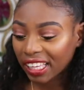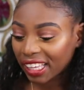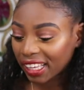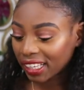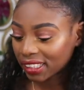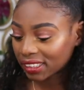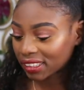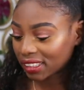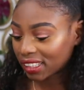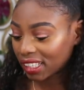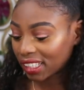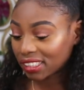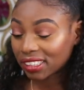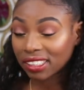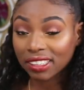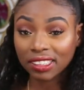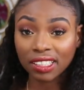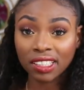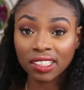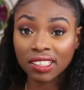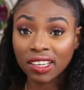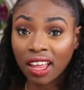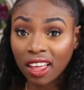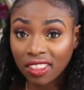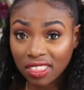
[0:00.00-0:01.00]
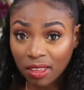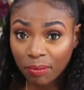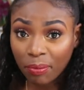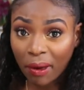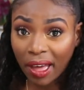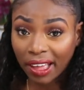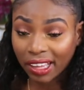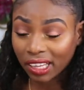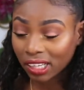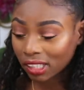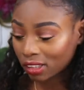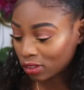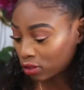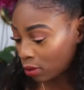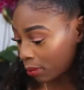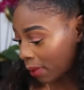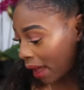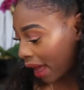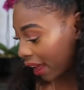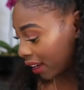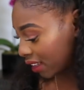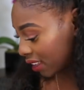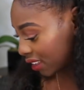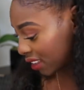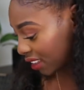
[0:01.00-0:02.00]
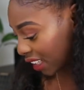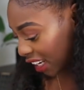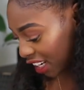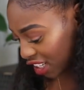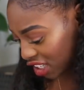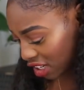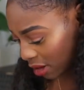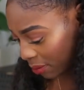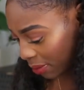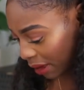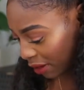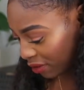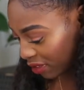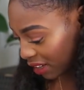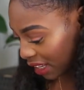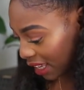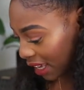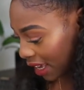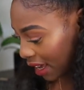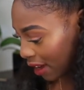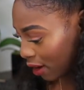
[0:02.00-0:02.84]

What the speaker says: least, this is another package from Anastasia Beverly